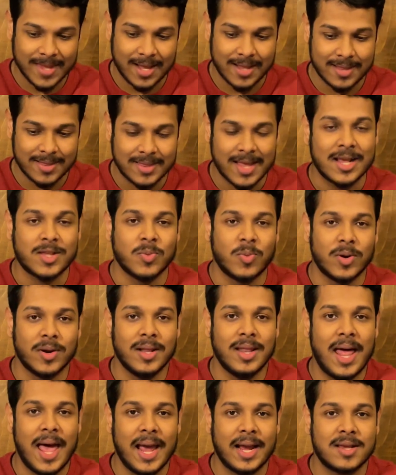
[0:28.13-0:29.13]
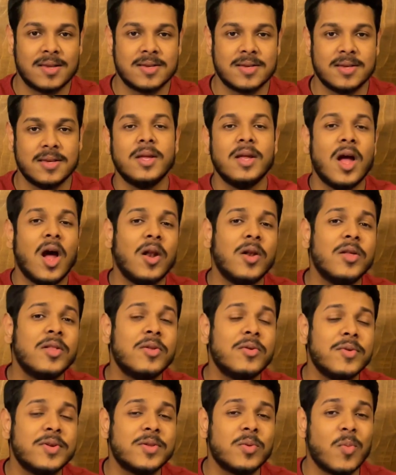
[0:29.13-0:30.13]
that's where it lacks. Another
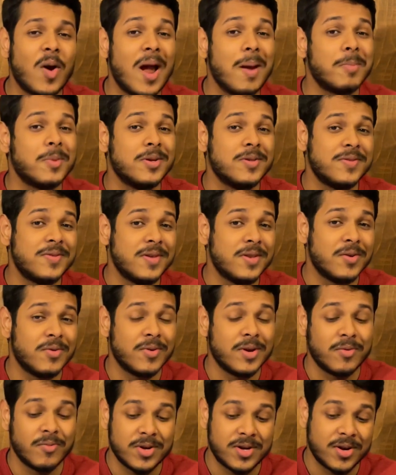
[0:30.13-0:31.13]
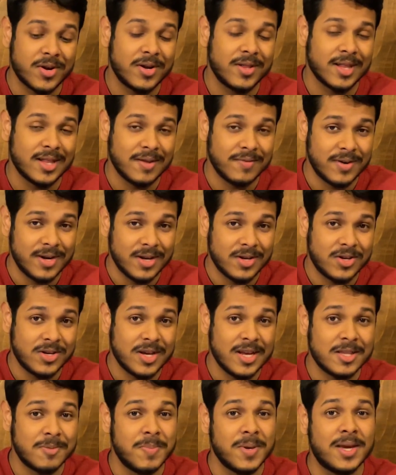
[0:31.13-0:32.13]
reason why I'm considering returning the 11-inch
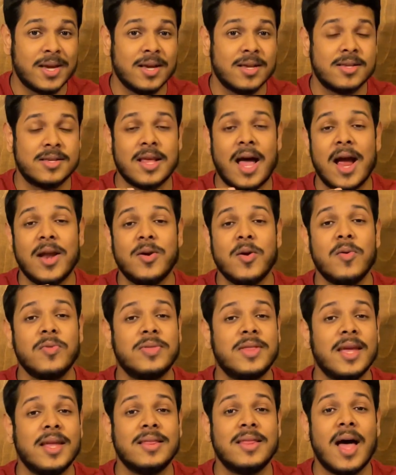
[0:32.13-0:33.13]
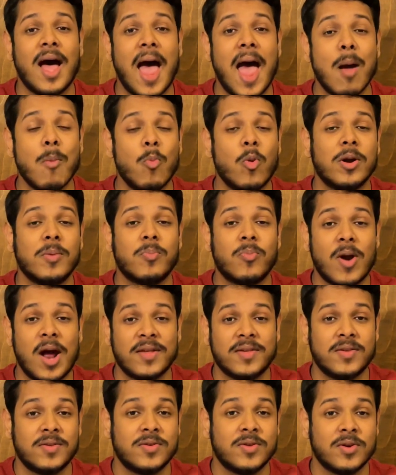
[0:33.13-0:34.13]
is because I don't think the M1
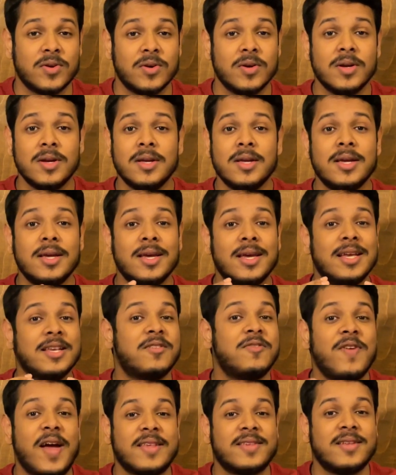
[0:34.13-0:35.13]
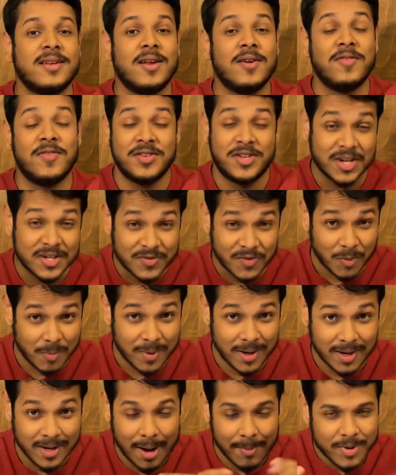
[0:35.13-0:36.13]
processor is fast enough just for
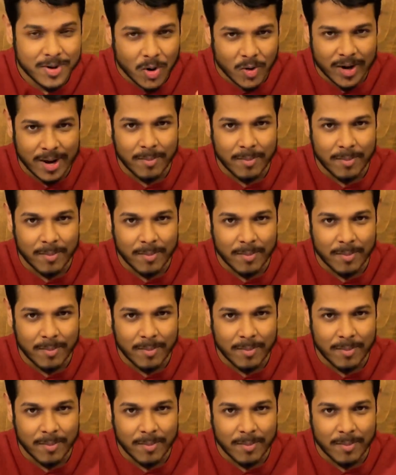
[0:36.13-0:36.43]
me. I mean, don't get